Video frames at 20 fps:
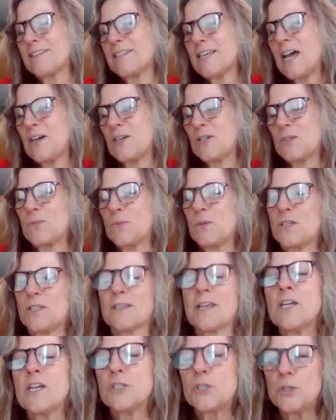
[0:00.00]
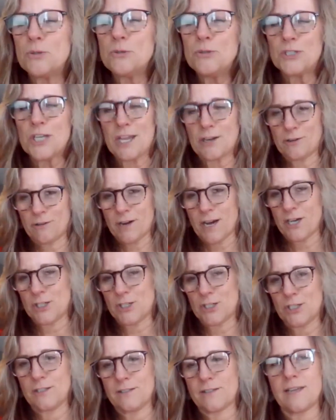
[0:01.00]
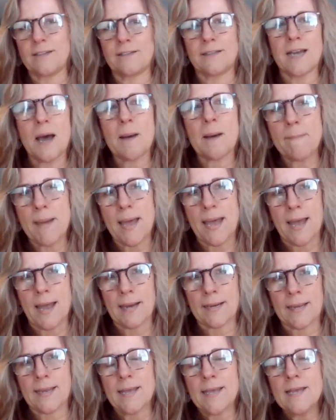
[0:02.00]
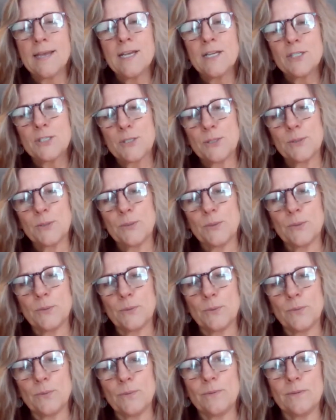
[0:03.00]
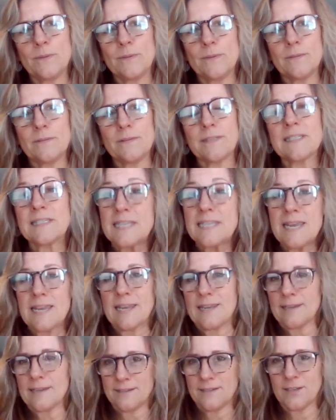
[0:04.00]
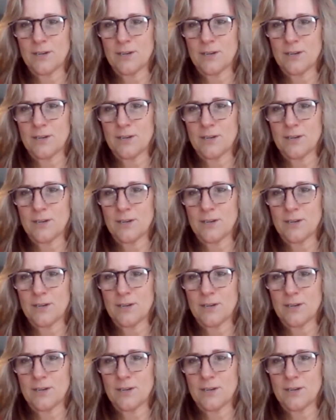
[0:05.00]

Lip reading: this house was 2 generations had come back to see.